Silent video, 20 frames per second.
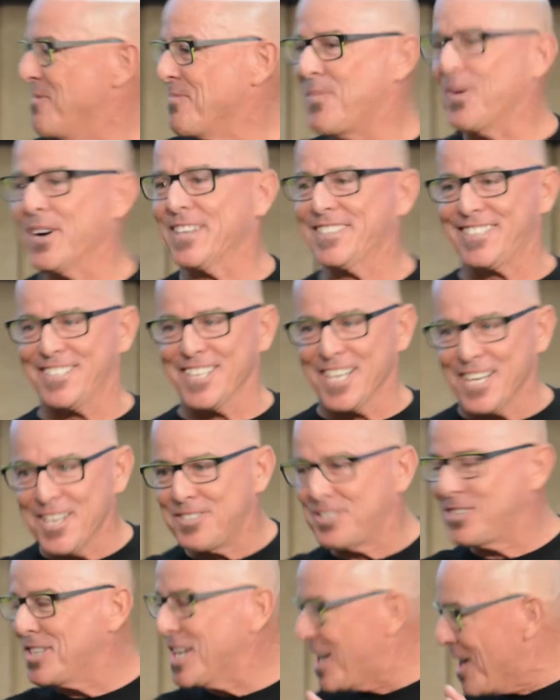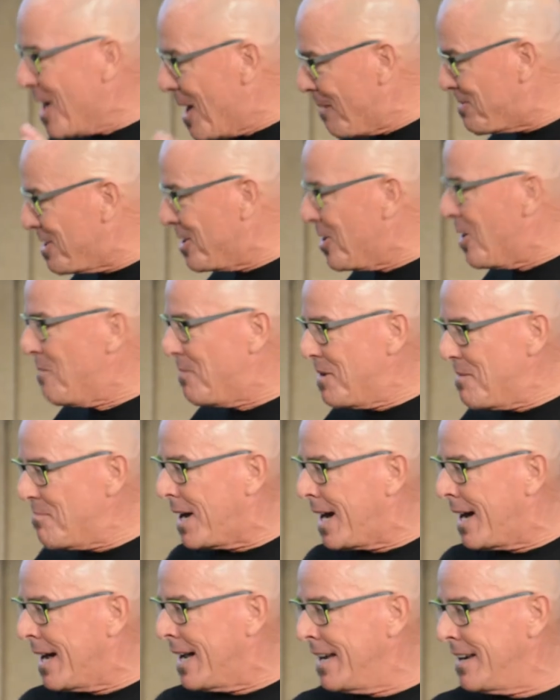But she, she kept an open
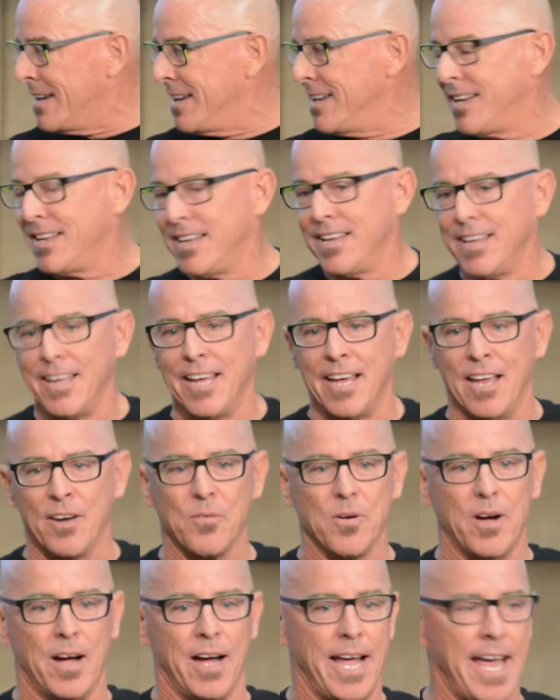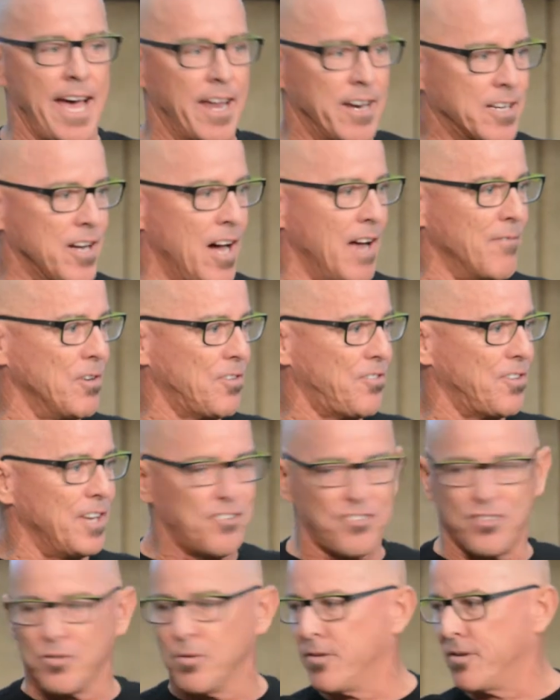mind. And I had a
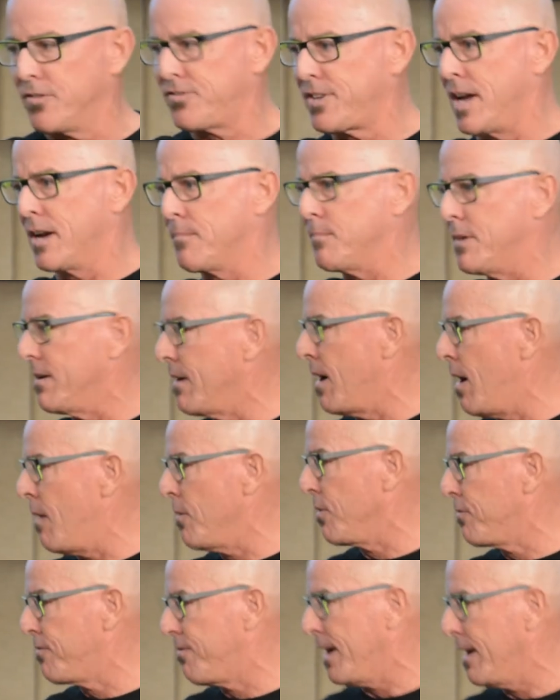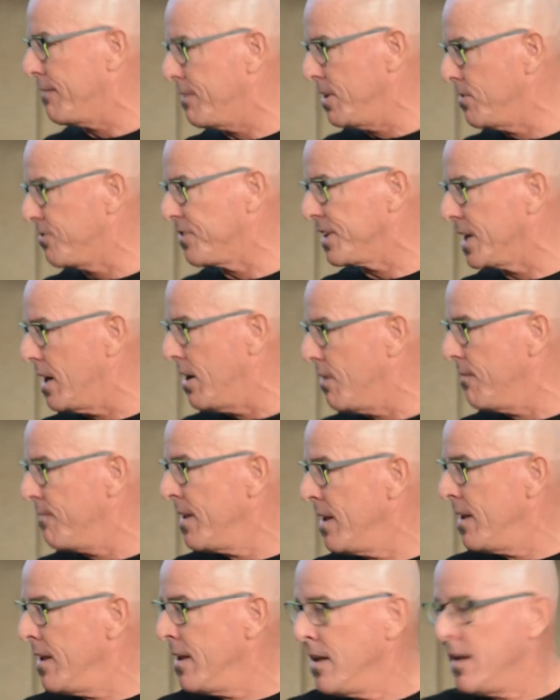conversation with her, it's got to be almost five years ago.
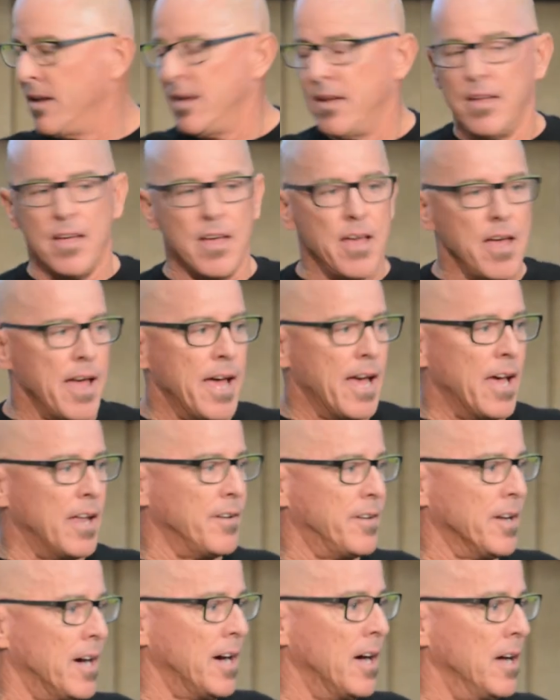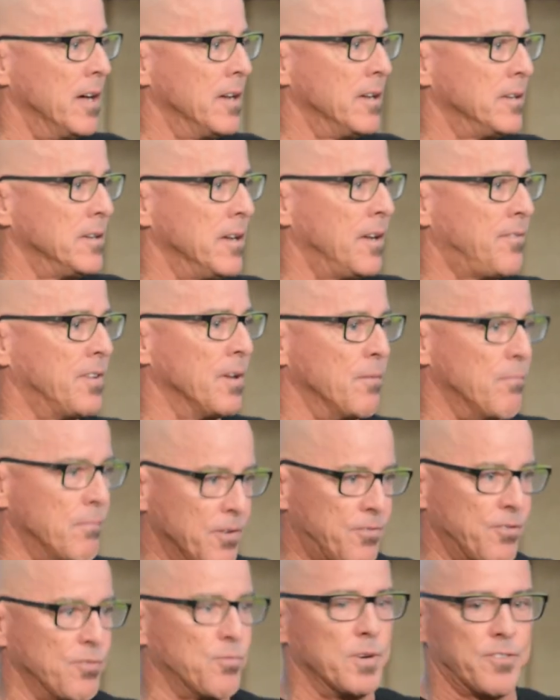And uh, I said,
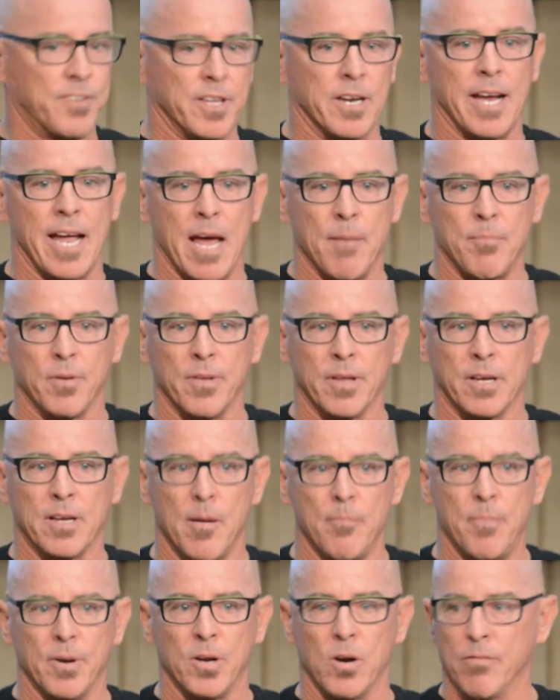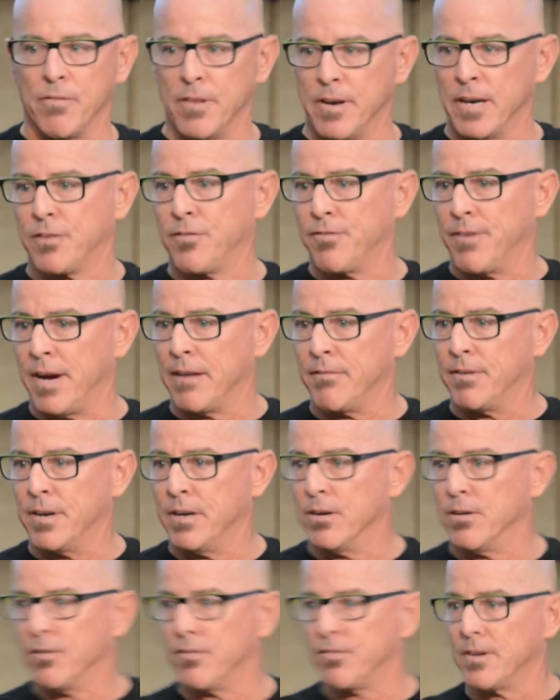This is what's going to happen with the company over the next five
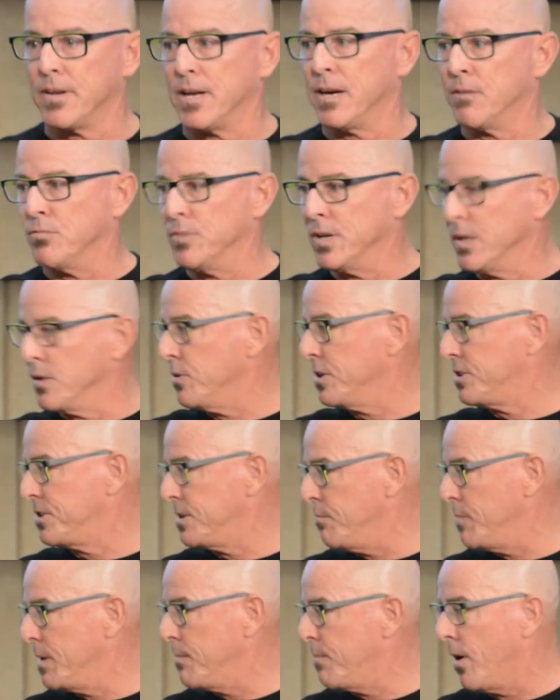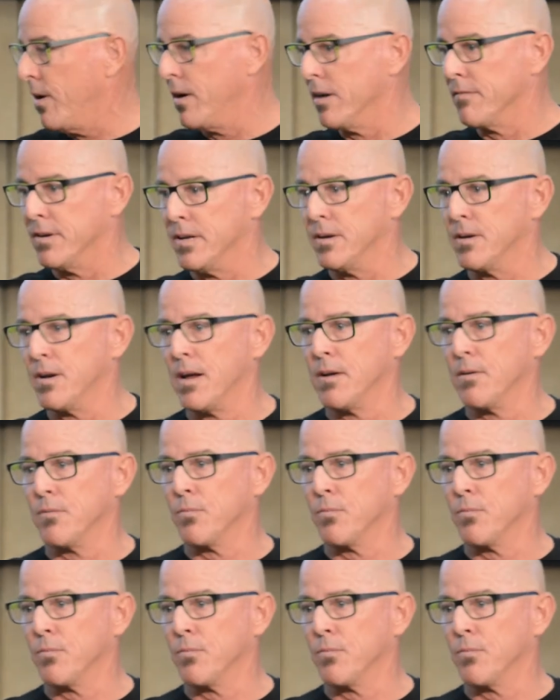years. I really wish you'd be part of it.